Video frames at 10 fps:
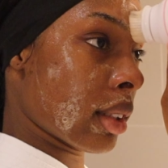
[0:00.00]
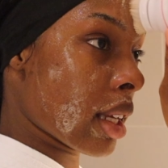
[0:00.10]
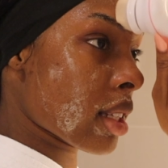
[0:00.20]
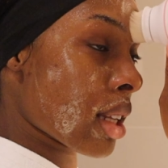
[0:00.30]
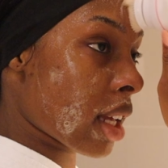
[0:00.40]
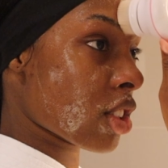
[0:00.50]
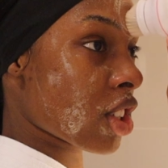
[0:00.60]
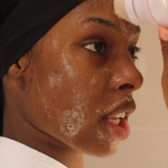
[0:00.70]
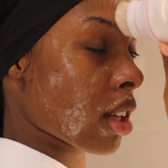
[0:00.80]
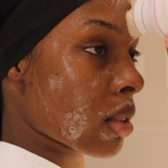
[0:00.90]
This has
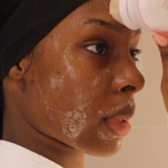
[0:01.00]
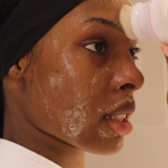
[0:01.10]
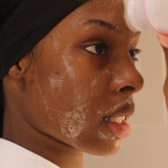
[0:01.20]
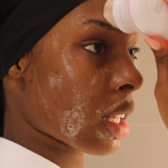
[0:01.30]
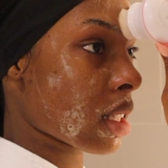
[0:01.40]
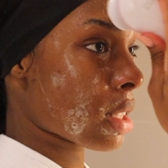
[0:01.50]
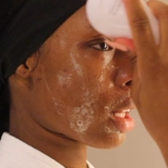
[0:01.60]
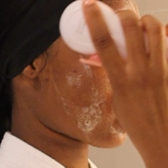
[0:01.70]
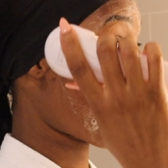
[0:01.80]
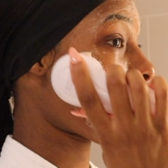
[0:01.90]
Hashem must
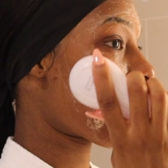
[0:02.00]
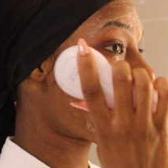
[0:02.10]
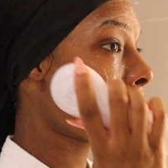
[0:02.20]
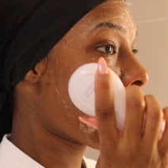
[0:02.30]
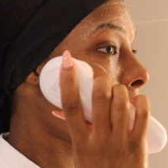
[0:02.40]
give life,